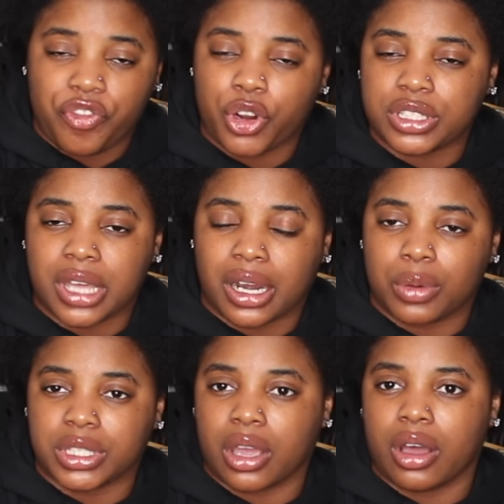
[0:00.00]
the first thought
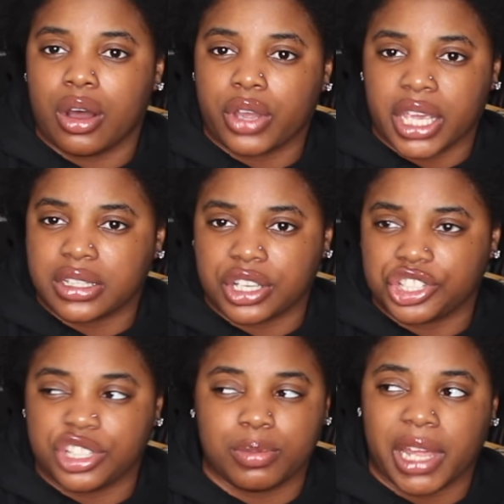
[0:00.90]
I was like, oh, okay, it's because
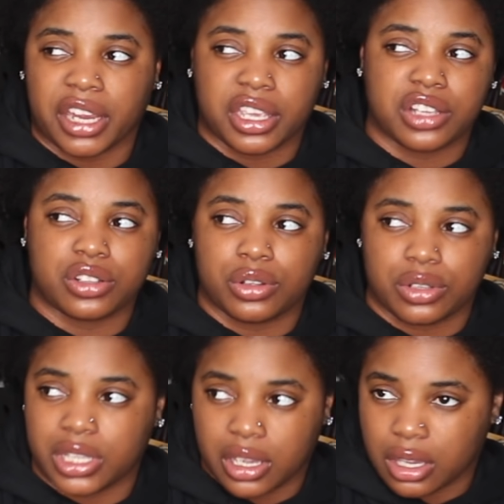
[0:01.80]
she's black, case
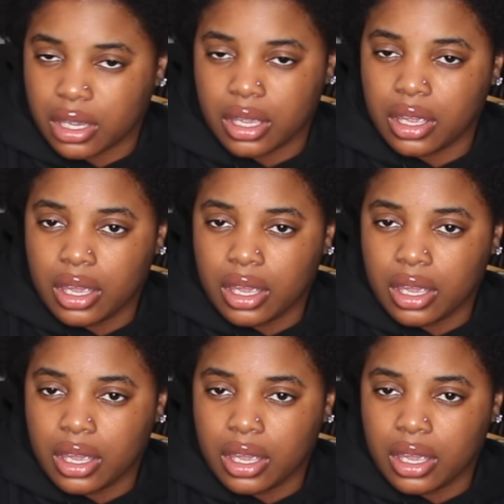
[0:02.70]
closed, like,